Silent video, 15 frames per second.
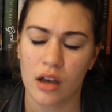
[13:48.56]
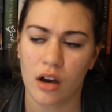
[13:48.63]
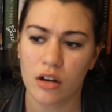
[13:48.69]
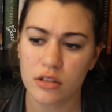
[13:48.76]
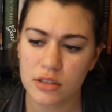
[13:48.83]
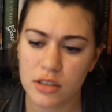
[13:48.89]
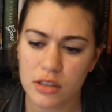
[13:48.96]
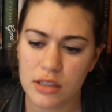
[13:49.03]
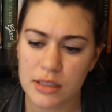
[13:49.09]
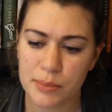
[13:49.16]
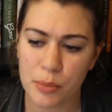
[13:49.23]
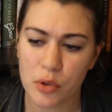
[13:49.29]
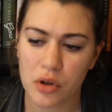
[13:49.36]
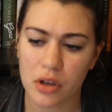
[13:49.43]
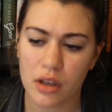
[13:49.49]
Also, this
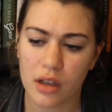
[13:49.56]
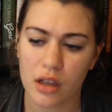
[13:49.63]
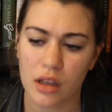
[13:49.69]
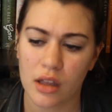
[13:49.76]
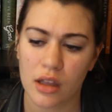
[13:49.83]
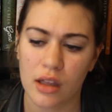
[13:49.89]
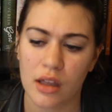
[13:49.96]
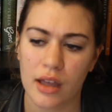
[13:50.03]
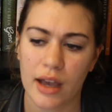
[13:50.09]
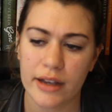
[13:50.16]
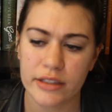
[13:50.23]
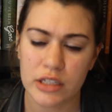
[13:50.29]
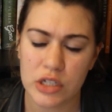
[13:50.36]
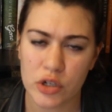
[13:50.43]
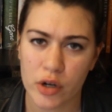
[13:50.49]
book
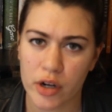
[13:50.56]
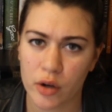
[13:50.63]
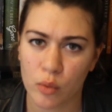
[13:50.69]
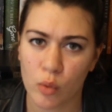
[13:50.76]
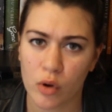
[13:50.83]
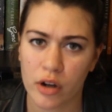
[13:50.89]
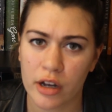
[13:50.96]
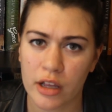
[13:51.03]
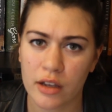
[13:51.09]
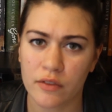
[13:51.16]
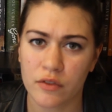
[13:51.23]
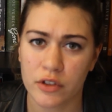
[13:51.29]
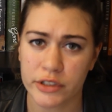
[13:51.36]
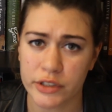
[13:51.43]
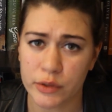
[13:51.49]
has a trigger warning
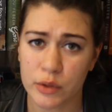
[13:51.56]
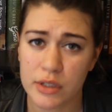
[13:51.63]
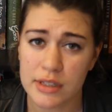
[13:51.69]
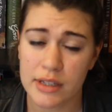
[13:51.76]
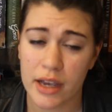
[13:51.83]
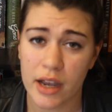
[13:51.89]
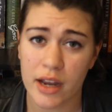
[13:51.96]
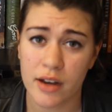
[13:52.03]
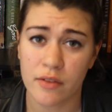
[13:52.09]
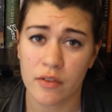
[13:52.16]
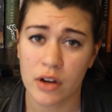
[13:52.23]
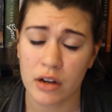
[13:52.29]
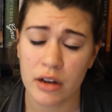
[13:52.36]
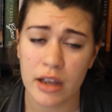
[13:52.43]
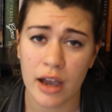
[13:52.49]
for suicide,
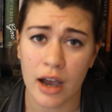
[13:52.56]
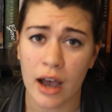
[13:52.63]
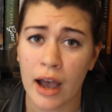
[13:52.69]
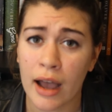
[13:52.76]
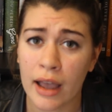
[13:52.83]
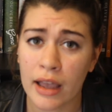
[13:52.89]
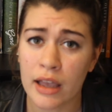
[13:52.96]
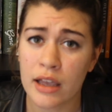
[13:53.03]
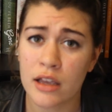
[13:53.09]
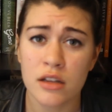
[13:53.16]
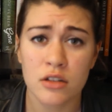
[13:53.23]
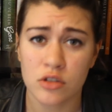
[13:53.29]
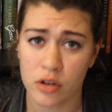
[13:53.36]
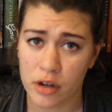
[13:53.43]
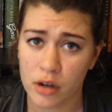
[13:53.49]
very high
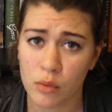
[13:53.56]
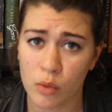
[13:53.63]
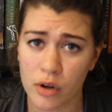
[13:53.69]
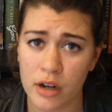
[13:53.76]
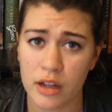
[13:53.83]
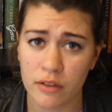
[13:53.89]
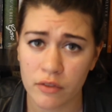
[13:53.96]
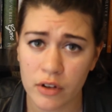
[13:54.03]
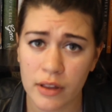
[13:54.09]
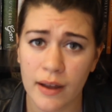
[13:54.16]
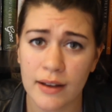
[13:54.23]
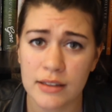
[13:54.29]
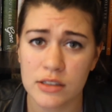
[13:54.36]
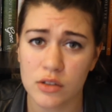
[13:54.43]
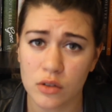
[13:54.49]
trigger warning for
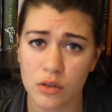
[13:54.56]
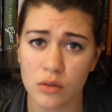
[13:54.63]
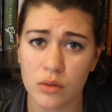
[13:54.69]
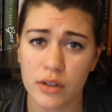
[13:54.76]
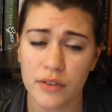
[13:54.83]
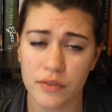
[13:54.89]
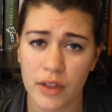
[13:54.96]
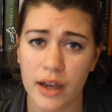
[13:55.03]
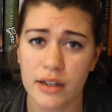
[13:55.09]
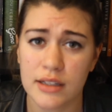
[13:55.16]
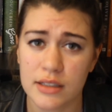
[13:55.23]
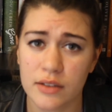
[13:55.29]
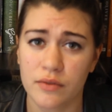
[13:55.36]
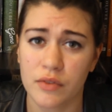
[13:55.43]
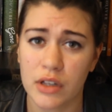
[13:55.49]
that, so if that
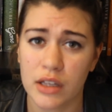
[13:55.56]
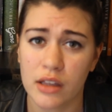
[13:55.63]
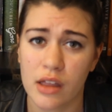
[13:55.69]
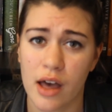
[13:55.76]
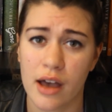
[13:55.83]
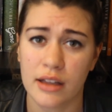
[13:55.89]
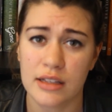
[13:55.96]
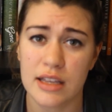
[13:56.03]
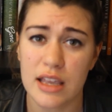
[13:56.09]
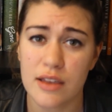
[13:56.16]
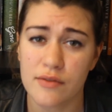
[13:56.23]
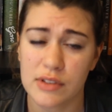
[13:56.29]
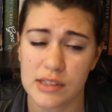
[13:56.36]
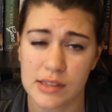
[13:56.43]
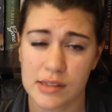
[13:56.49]
is something that
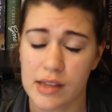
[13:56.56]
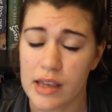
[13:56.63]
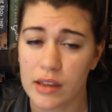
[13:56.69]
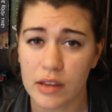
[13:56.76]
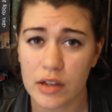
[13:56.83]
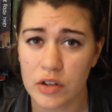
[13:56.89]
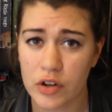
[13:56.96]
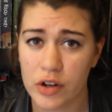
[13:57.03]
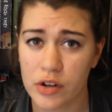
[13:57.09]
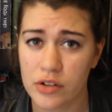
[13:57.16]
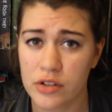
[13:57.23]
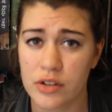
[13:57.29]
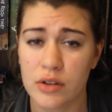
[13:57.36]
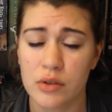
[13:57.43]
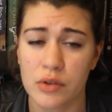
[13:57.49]
even slightly
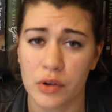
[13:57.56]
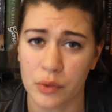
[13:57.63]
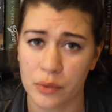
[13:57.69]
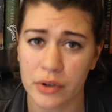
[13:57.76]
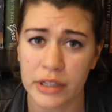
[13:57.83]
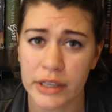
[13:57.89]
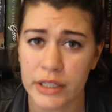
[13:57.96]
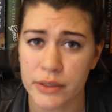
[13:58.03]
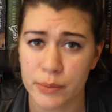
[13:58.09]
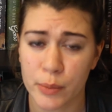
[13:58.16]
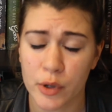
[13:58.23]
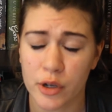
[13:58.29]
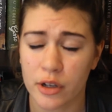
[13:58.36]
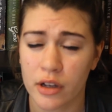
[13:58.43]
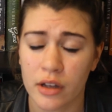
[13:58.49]
triggers you, don't read this
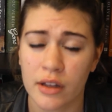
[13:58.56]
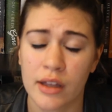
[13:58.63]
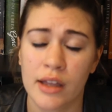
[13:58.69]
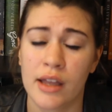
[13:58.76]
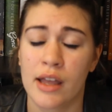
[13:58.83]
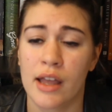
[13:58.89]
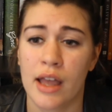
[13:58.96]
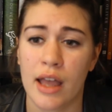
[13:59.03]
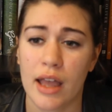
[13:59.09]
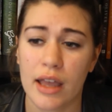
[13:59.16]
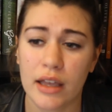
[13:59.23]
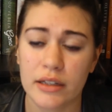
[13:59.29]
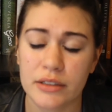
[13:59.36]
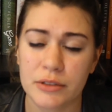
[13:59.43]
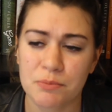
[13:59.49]
book.
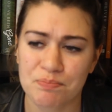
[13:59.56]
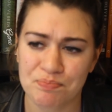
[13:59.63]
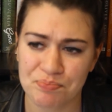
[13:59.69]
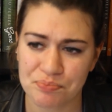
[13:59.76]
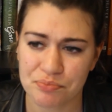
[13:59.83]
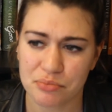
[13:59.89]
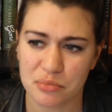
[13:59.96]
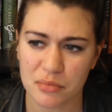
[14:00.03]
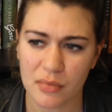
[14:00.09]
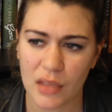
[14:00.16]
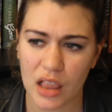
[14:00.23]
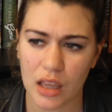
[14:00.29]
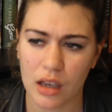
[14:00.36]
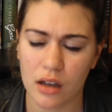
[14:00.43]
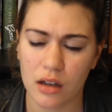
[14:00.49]
And
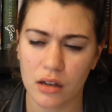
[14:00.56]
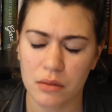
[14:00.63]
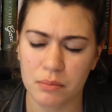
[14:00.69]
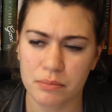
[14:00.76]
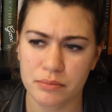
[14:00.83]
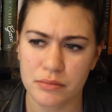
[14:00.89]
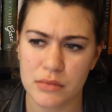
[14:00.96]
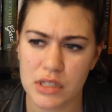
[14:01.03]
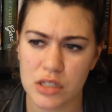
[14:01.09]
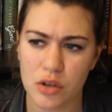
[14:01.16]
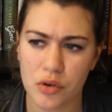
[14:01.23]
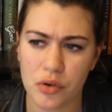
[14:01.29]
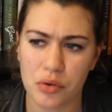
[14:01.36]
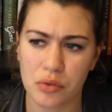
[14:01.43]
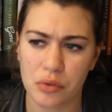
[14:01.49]

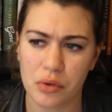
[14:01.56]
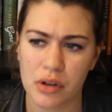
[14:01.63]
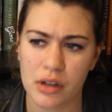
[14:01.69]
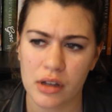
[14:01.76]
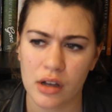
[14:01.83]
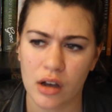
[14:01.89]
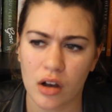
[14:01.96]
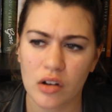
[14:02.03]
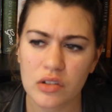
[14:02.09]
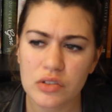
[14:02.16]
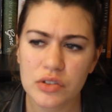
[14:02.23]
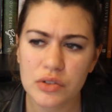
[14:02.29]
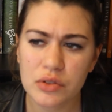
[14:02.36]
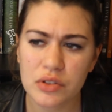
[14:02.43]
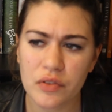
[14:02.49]
so
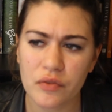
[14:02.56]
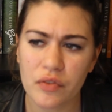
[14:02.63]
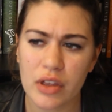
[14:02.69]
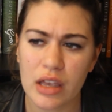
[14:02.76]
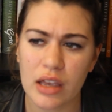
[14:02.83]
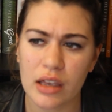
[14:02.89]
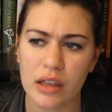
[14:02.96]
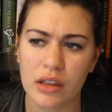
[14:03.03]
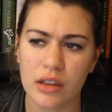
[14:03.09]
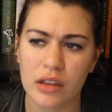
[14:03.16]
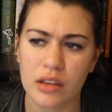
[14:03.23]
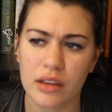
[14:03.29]
also something